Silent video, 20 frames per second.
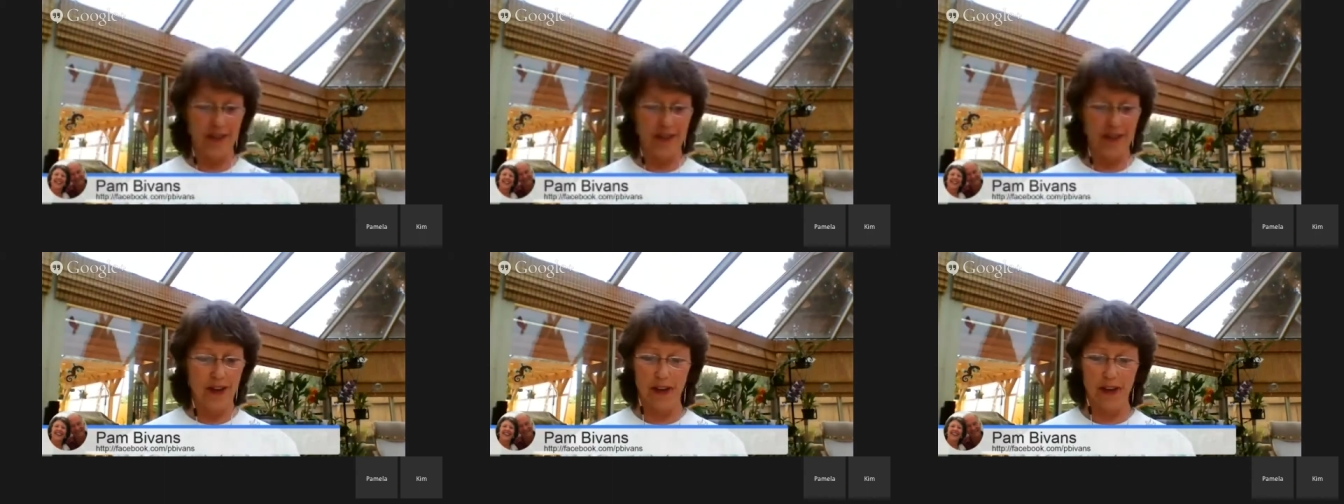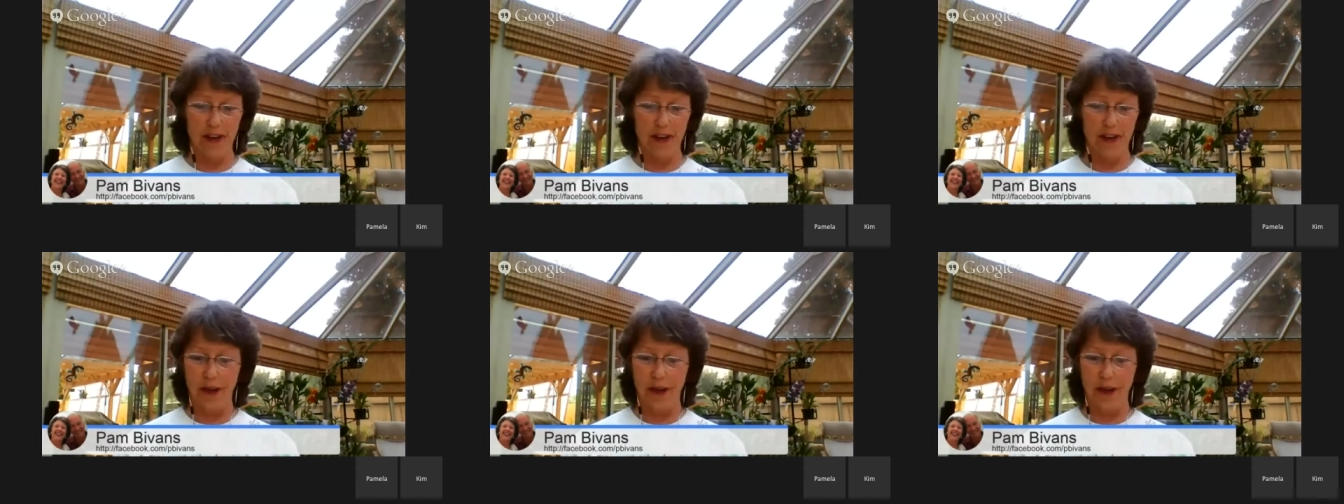
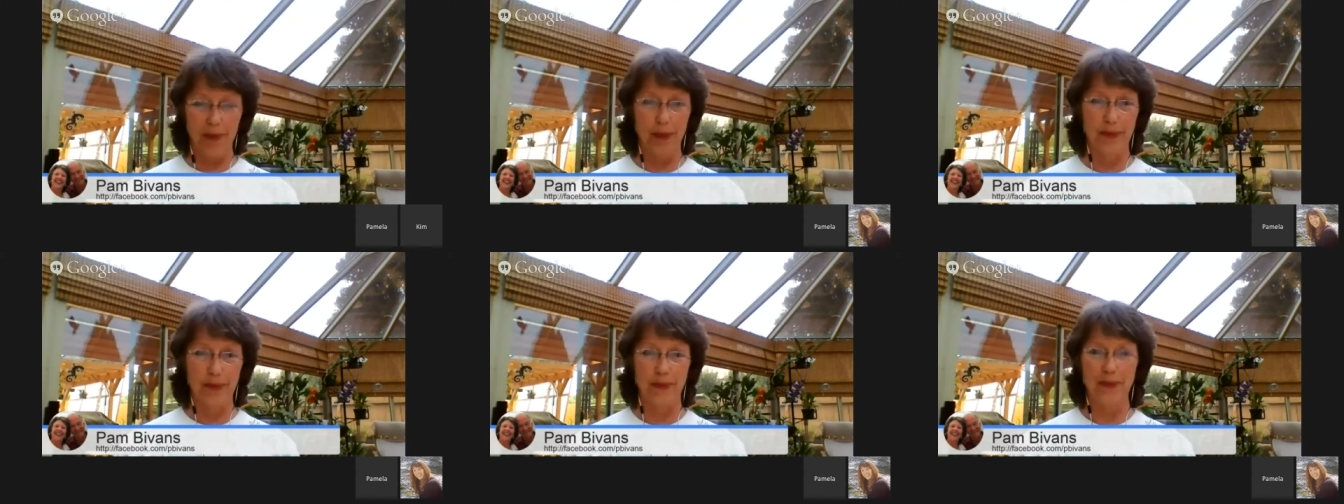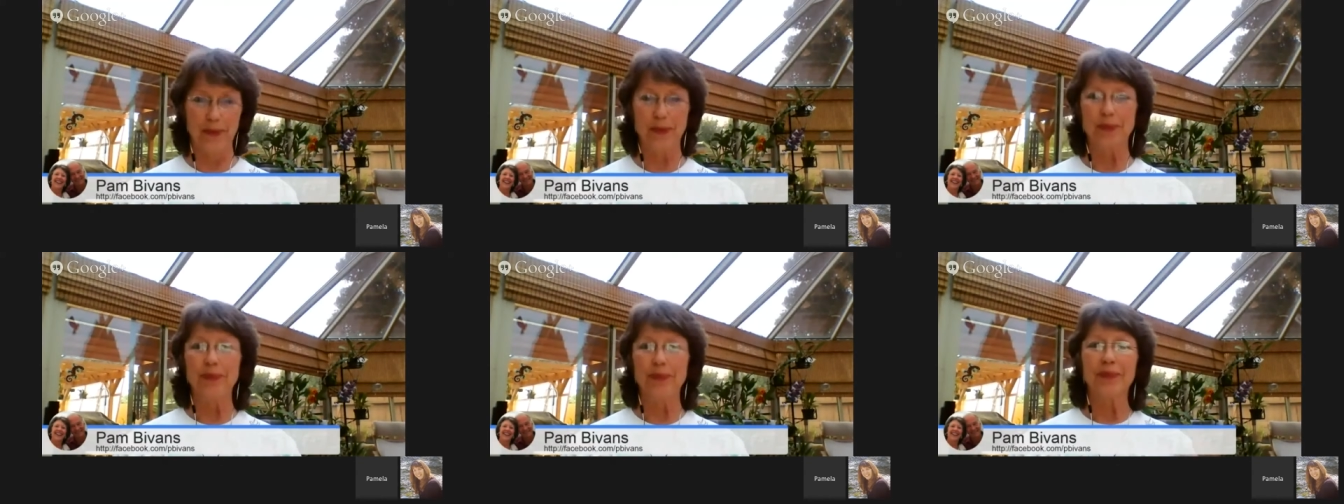not a
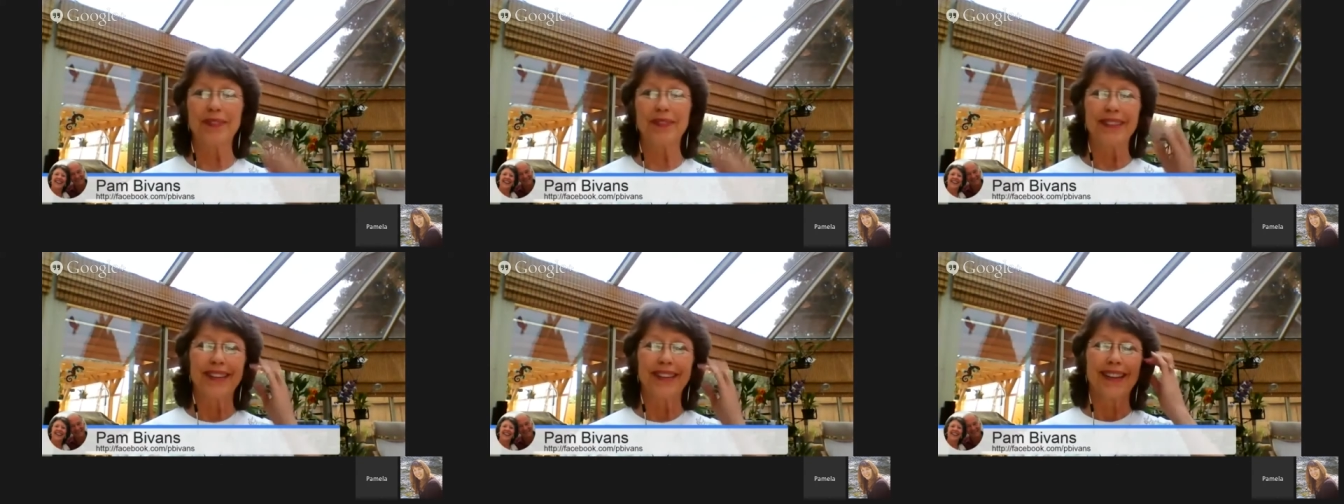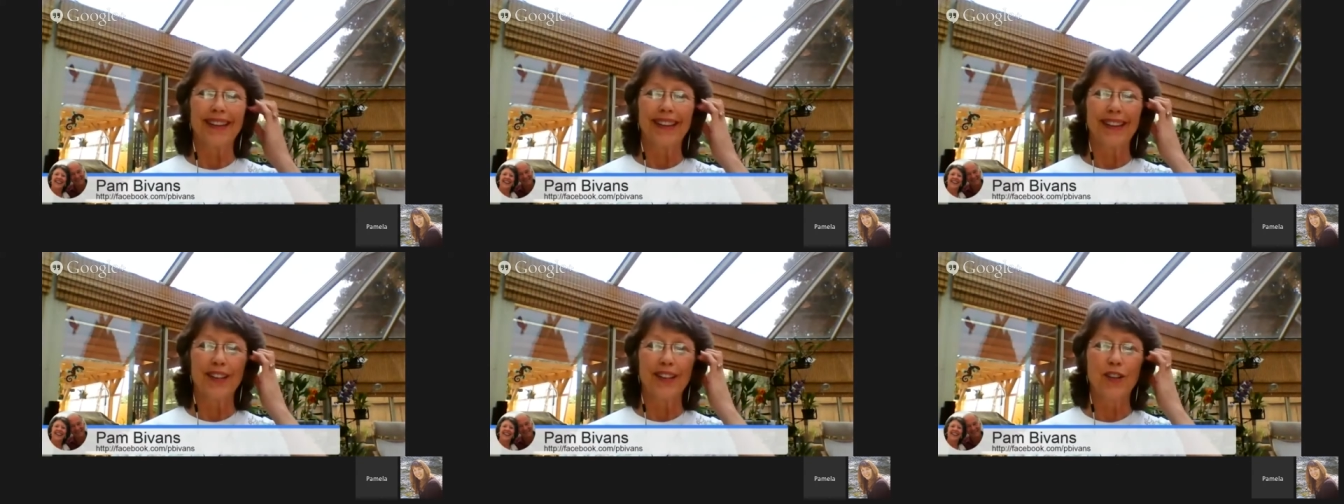problem.
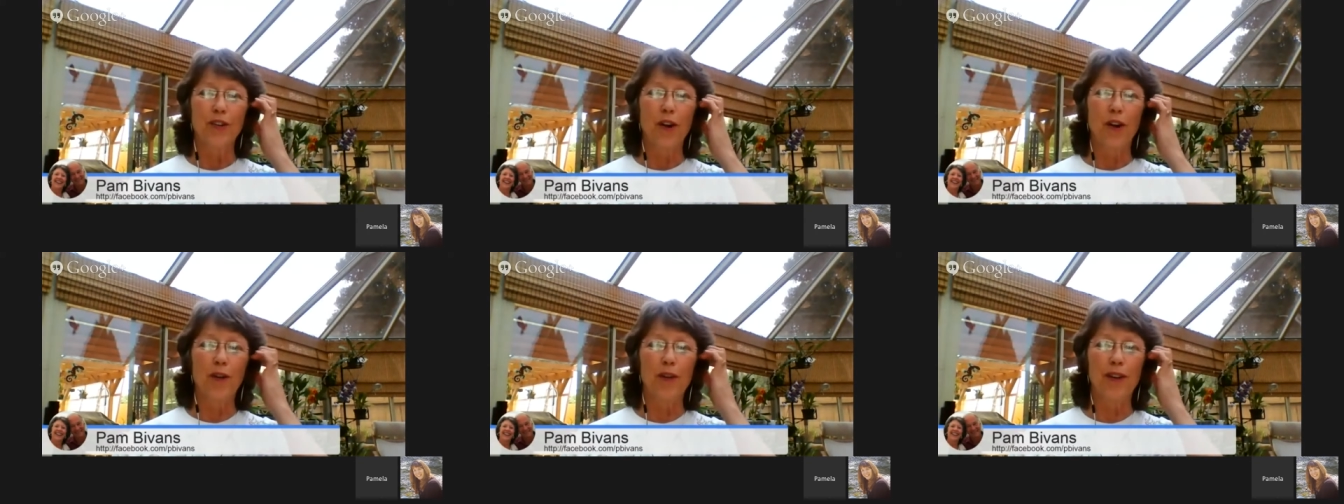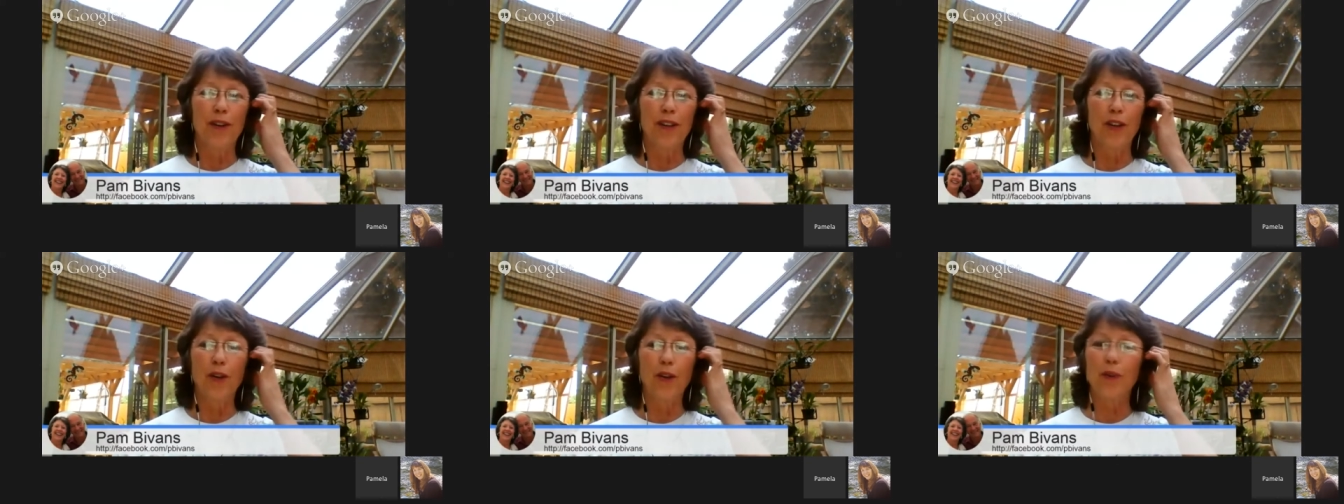You
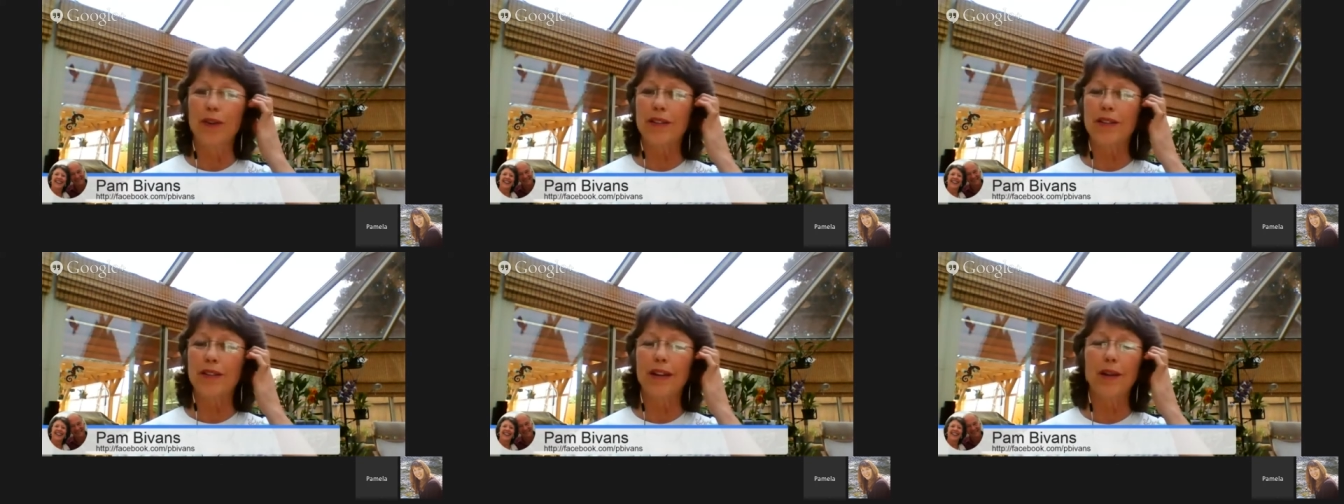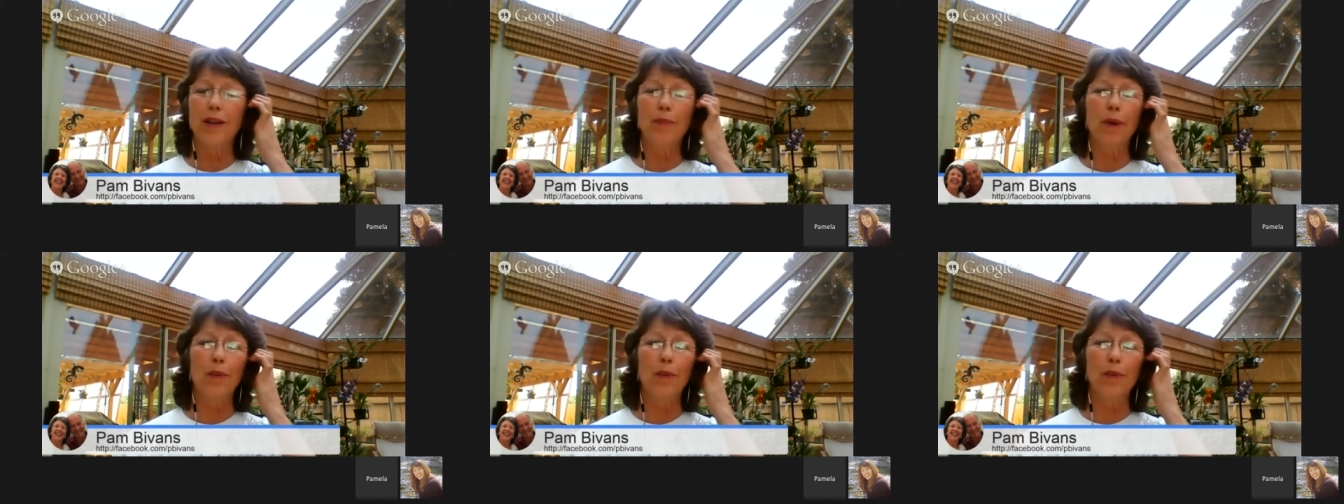always you always
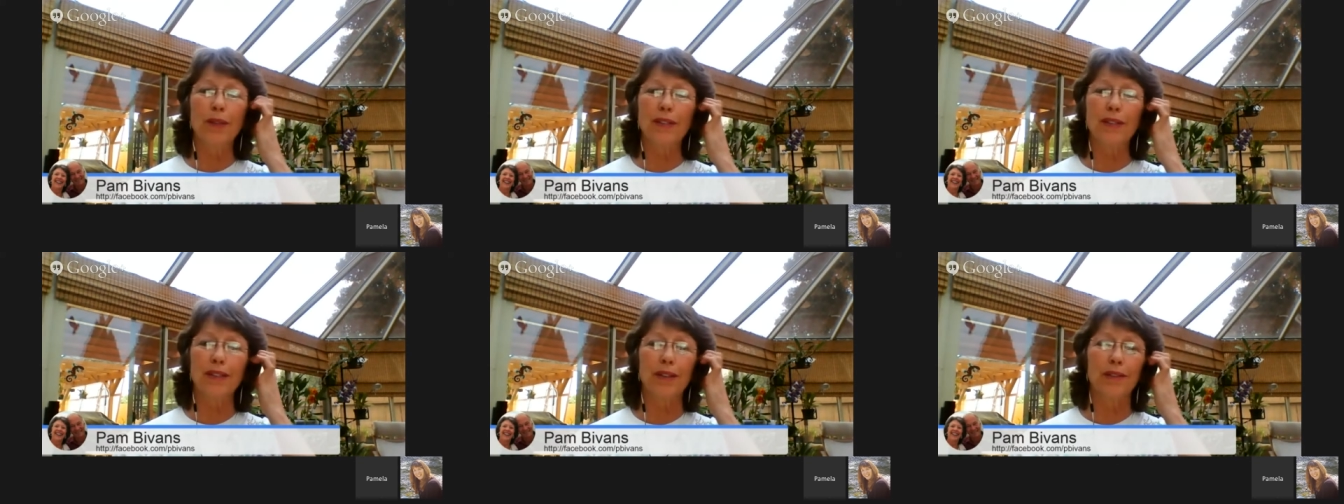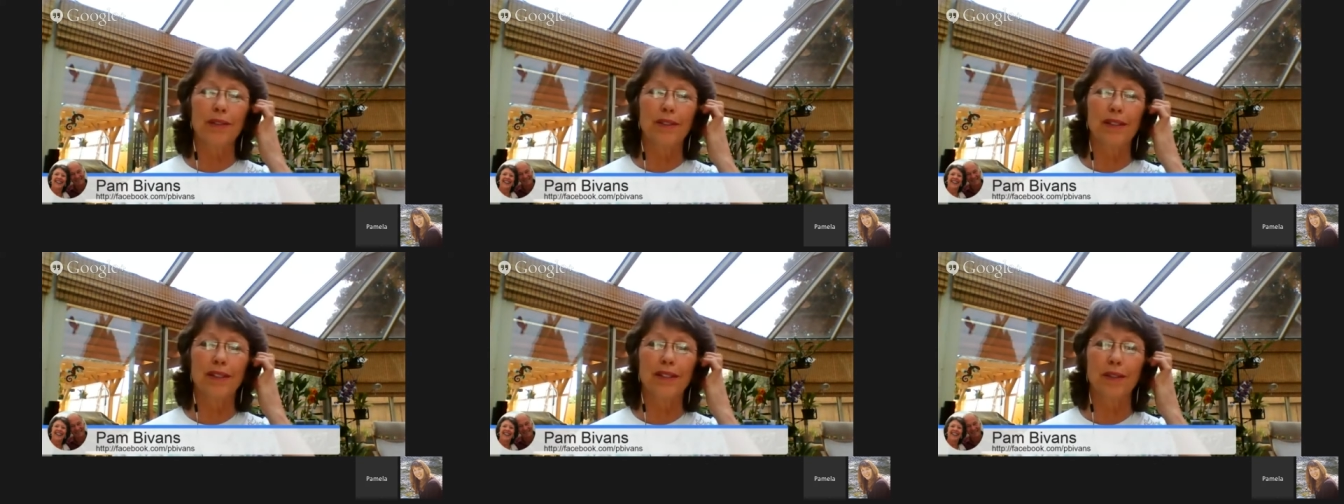come up with
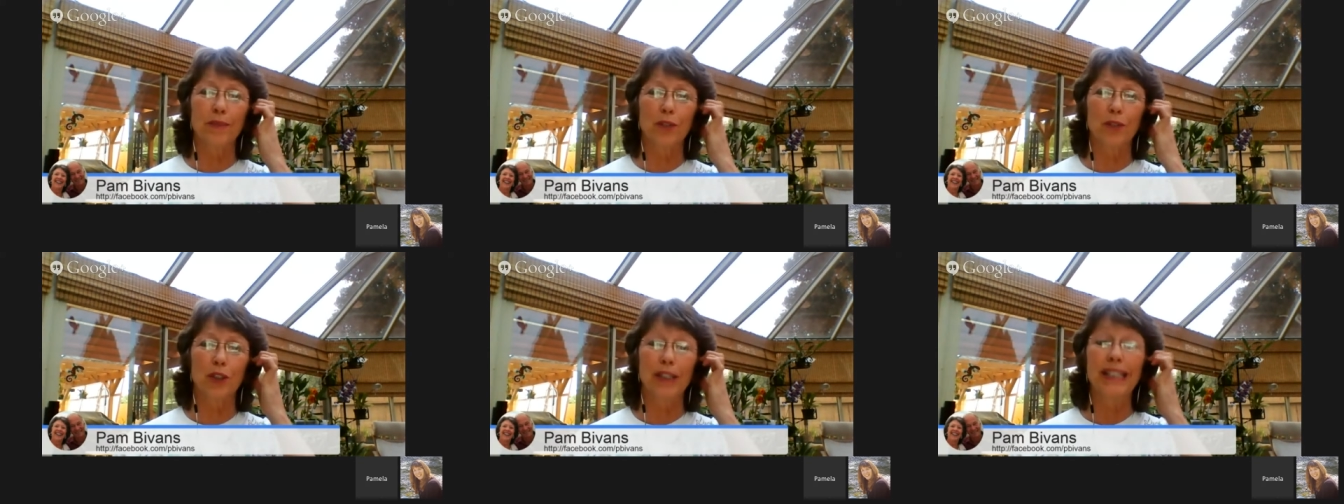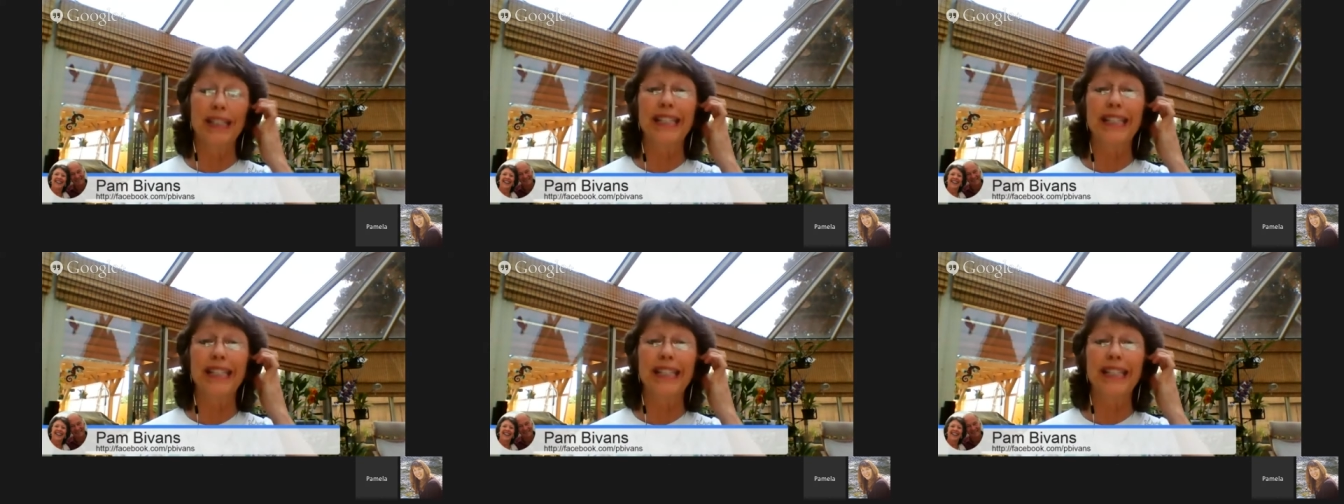some, some good